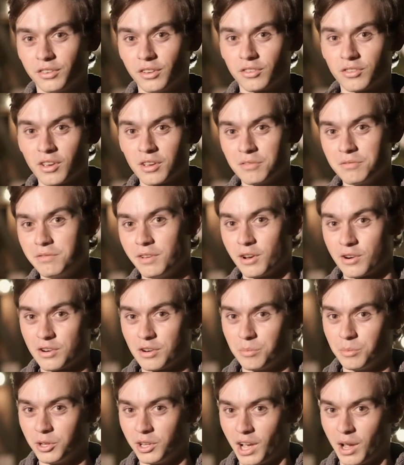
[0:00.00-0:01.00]
is a
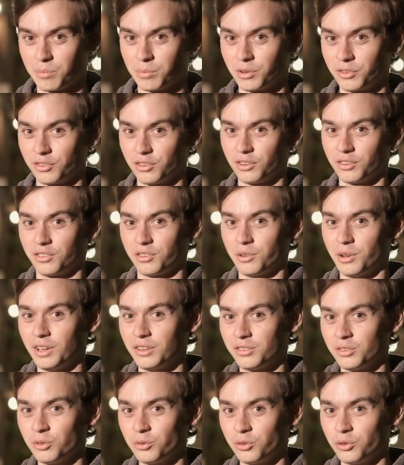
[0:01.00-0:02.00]
variable aperture, so
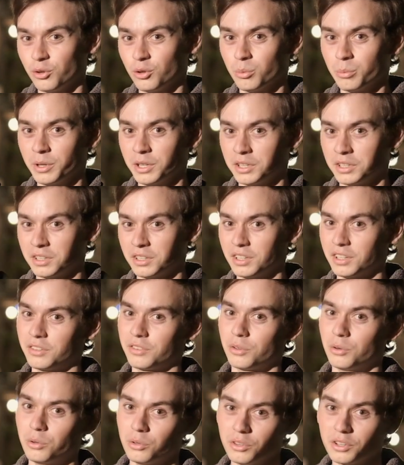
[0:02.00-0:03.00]
as you zoom in, it's
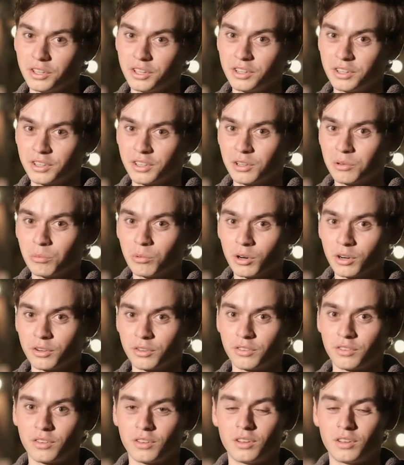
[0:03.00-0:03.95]
only gonna get worse.